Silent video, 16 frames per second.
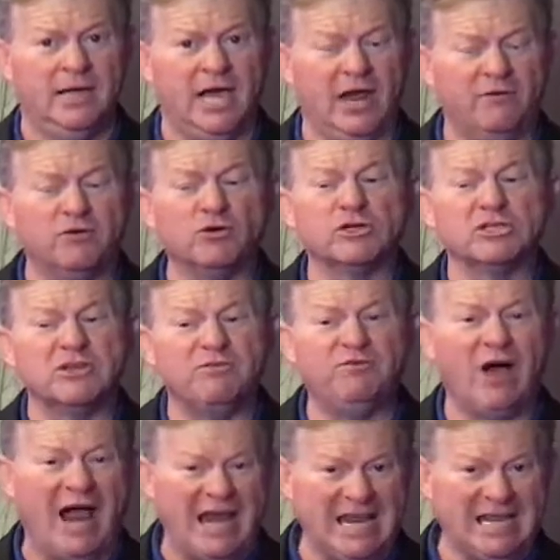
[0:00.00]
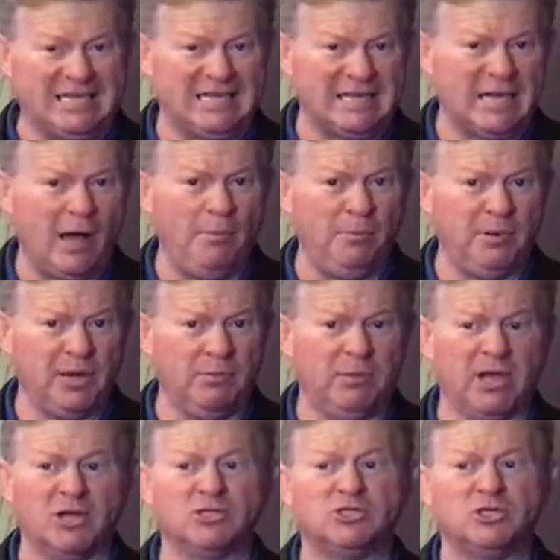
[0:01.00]
And if you're dividing the company
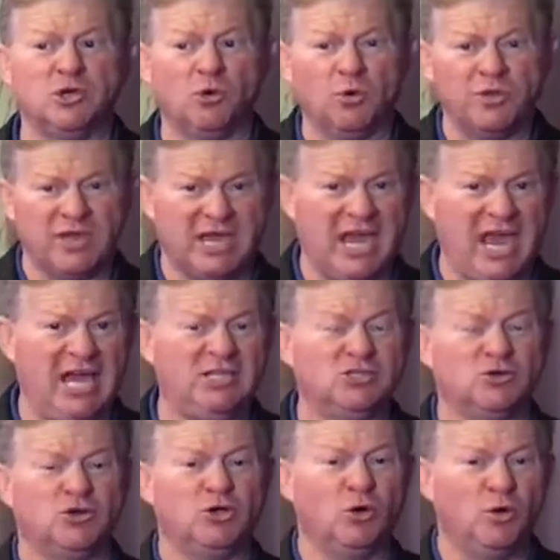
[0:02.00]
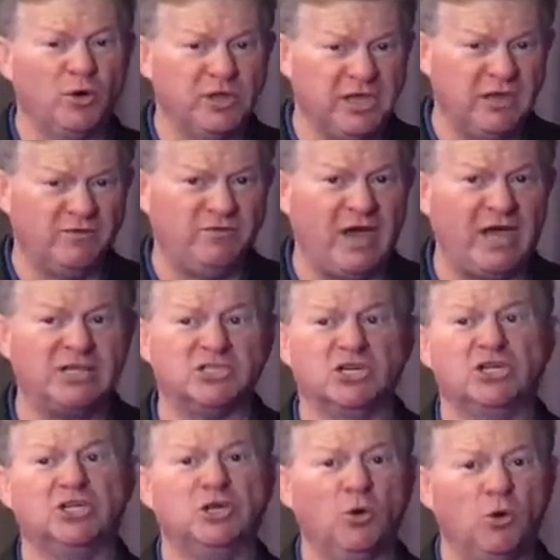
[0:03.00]
because you're the cancer, you're the
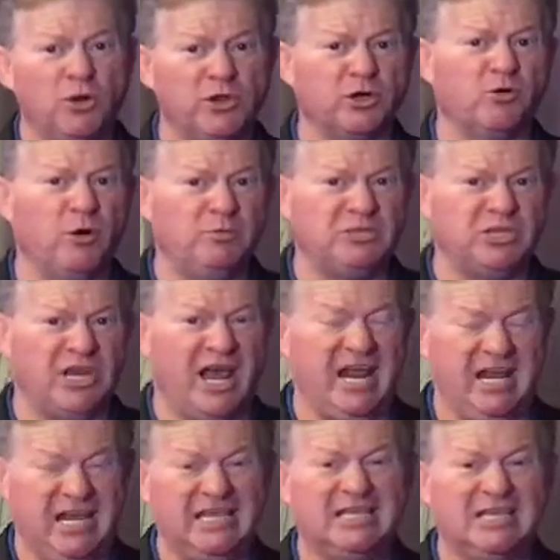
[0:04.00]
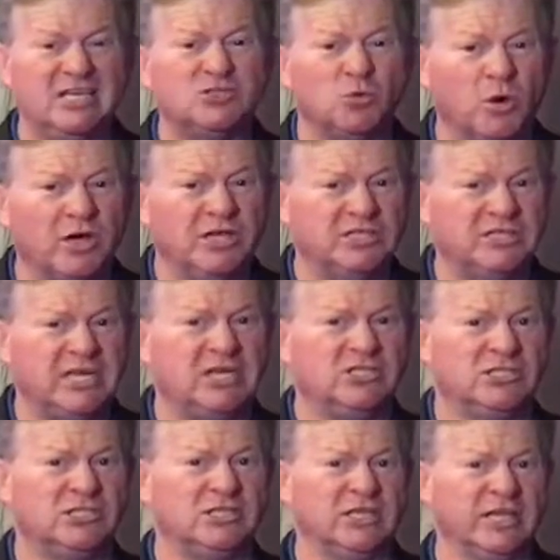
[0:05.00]
infection, you're the kryptonite in this
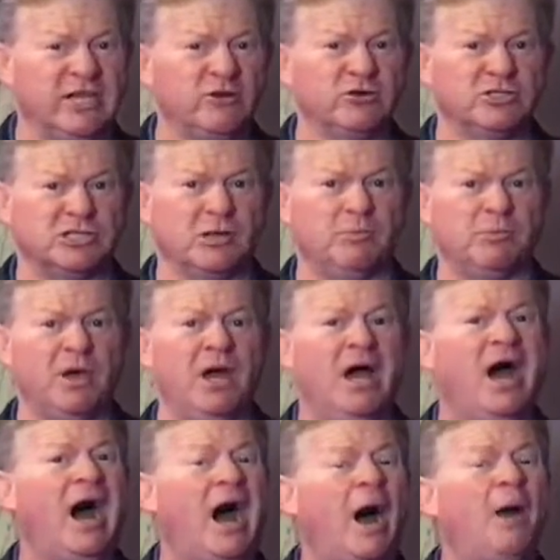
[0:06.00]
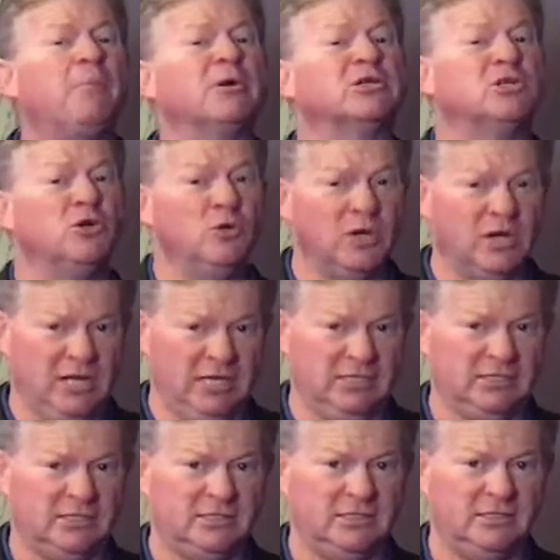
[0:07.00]
organization's leadership
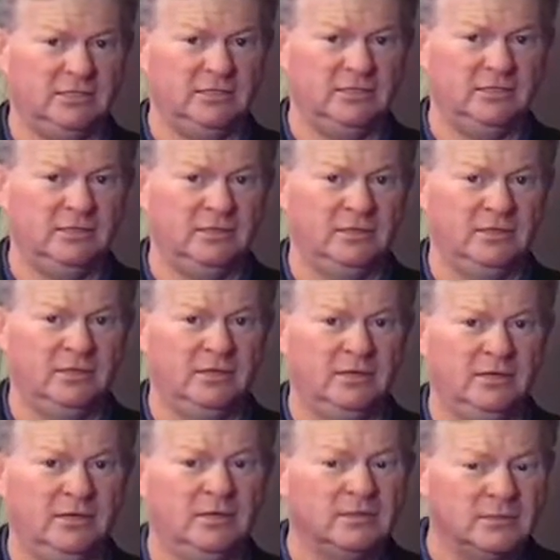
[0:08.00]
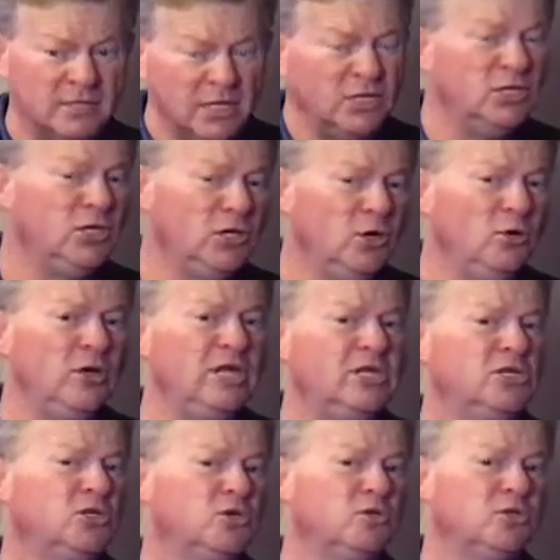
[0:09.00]
opportunities, then you need
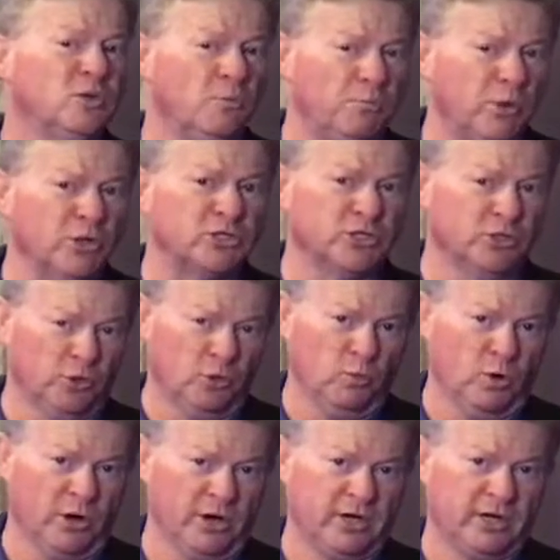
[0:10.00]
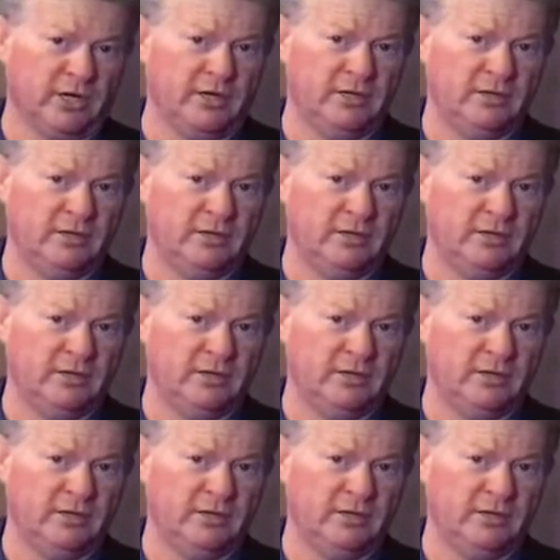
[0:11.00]
to do some personal work.